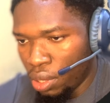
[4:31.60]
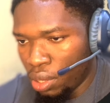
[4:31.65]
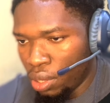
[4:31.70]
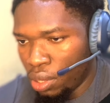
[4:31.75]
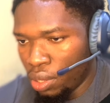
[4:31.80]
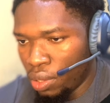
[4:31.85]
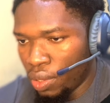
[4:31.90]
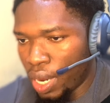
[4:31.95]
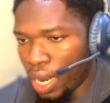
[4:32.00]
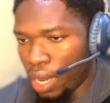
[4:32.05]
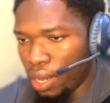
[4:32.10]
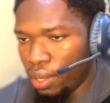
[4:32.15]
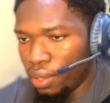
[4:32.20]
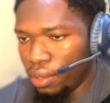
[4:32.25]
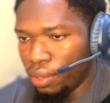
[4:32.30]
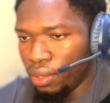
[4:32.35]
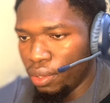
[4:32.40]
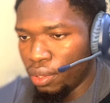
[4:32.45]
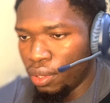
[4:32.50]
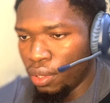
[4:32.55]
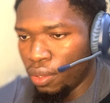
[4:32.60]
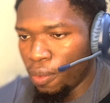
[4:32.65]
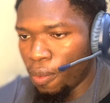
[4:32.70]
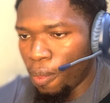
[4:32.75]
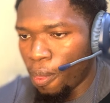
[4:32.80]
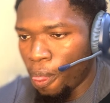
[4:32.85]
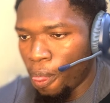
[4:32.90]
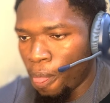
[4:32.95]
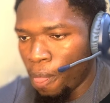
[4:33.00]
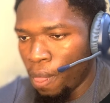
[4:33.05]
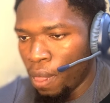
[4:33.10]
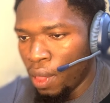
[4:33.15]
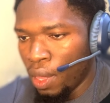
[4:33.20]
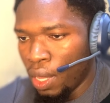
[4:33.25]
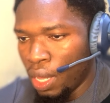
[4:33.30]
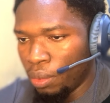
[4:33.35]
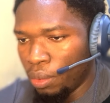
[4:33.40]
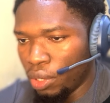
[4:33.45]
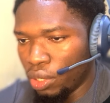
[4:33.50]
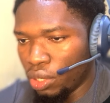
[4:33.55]
Right. So
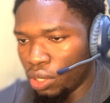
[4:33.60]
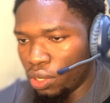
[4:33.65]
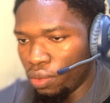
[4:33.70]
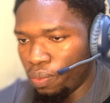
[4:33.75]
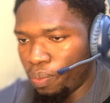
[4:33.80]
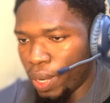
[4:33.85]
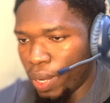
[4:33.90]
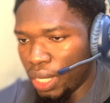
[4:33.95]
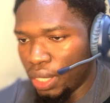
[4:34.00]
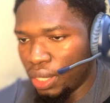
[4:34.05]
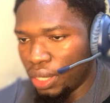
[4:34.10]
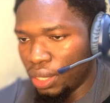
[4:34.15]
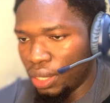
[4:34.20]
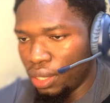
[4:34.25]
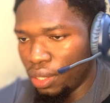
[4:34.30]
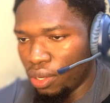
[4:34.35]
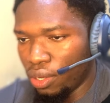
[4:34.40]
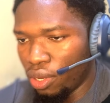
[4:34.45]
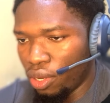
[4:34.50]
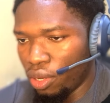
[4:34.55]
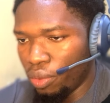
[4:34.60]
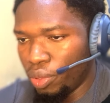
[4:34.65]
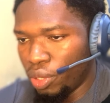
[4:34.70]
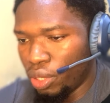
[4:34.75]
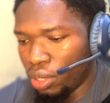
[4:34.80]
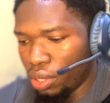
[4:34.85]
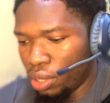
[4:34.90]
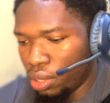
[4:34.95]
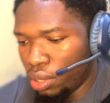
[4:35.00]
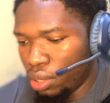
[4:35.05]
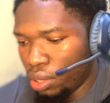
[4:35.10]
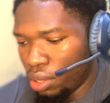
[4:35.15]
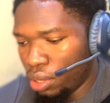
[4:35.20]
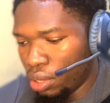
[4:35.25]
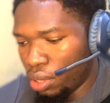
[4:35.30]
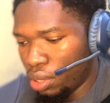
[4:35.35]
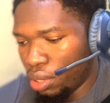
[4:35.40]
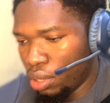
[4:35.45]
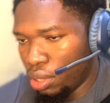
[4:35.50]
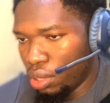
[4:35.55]
I'm just gonna pass in the
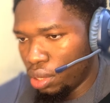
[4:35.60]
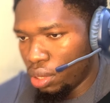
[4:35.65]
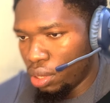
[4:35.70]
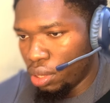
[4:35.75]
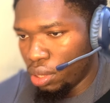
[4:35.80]
options.